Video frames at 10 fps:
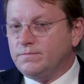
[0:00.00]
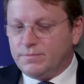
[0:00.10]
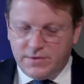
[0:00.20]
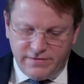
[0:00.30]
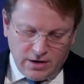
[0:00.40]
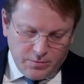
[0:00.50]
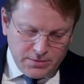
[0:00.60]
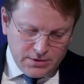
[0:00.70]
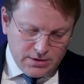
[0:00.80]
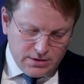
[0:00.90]

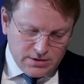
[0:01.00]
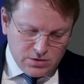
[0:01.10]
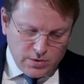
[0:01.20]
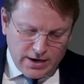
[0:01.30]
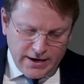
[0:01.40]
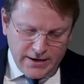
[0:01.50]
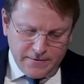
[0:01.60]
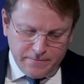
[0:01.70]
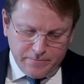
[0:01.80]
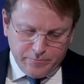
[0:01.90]
development. And this is why
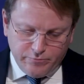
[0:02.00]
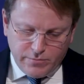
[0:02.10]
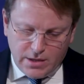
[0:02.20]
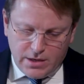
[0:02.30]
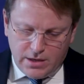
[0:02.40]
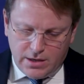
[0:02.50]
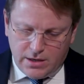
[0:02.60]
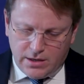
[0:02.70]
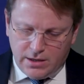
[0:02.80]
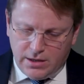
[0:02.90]

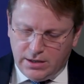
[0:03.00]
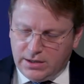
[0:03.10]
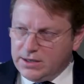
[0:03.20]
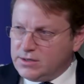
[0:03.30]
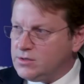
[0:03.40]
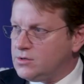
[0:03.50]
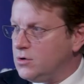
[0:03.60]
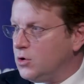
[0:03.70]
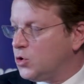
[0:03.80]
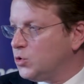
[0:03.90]
it is a
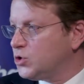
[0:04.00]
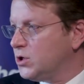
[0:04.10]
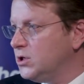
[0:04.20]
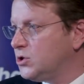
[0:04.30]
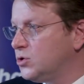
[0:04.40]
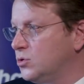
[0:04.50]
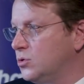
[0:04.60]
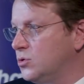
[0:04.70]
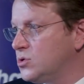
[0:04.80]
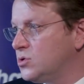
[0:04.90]
crucial issue
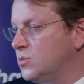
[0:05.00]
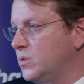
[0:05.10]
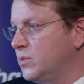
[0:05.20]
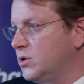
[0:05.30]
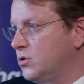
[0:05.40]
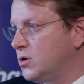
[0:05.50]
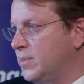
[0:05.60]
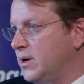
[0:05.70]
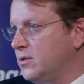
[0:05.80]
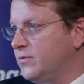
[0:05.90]
also when we talk
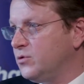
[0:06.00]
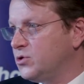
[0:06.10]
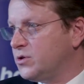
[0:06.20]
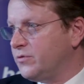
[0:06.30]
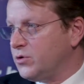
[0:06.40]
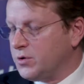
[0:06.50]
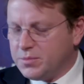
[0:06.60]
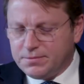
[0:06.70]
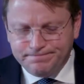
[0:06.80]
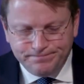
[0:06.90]
about the future of Europe.
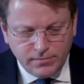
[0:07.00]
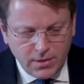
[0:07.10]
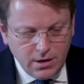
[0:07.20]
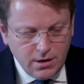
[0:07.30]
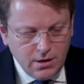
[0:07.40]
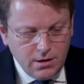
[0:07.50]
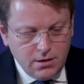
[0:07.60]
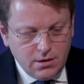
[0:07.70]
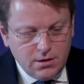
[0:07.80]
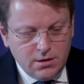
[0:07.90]

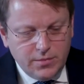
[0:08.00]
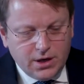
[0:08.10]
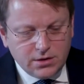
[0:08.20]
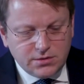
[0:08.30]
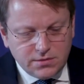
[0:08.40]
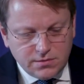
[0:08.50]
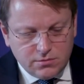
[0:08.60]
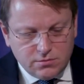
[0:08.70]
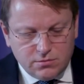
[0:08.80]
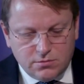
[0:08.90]
Because
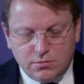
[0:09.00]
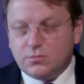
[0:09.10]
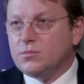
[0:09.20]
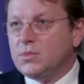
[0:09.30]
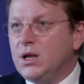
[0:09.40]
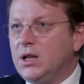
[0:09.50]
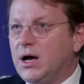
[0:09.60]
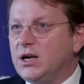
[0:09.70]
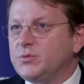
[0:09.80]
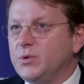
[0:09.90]

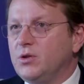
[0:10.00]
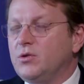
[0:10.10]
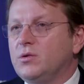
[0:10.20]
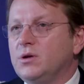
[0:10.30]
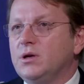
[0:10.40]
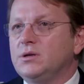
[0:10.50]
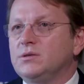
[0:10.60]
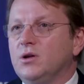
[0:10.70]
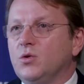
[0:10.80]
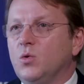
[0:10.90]
enlargement is
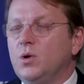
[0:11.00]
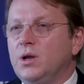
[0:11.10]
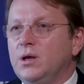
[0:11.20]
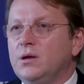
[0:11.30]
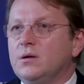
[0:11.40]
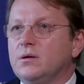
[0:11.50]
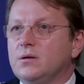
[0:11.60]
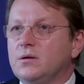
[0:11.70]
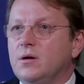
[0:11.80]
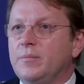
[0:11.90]
not only
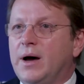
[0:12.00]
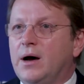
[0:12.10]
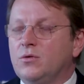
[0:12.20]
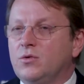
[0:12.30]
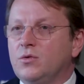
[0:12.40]
about